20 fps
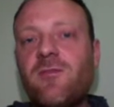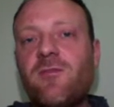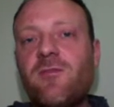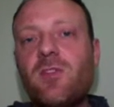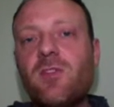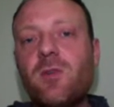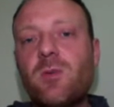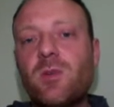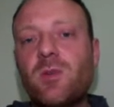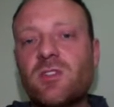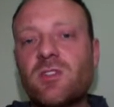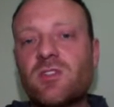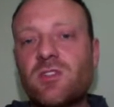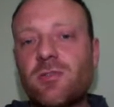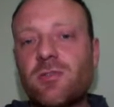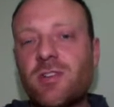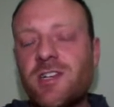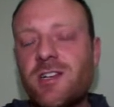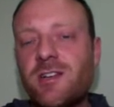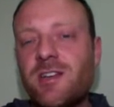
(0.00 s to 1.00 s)
view on the
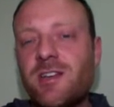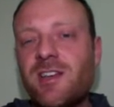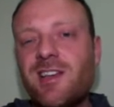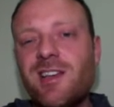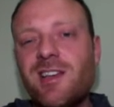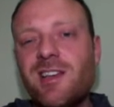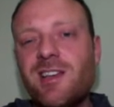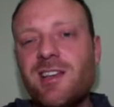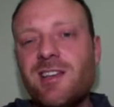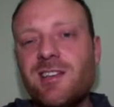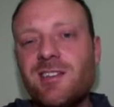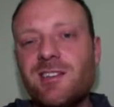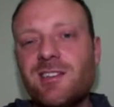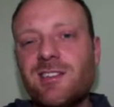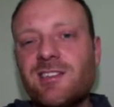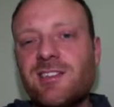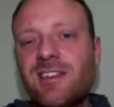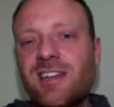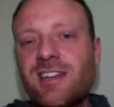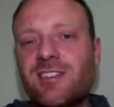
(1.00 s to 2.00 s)
screen
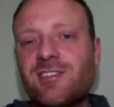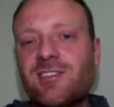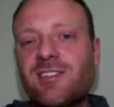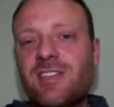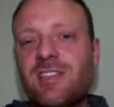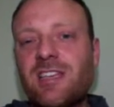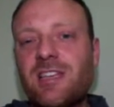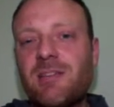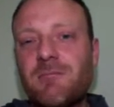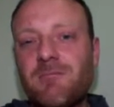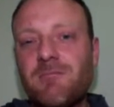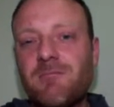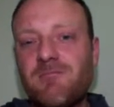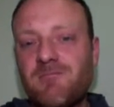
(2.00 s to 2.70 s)
doesn't actually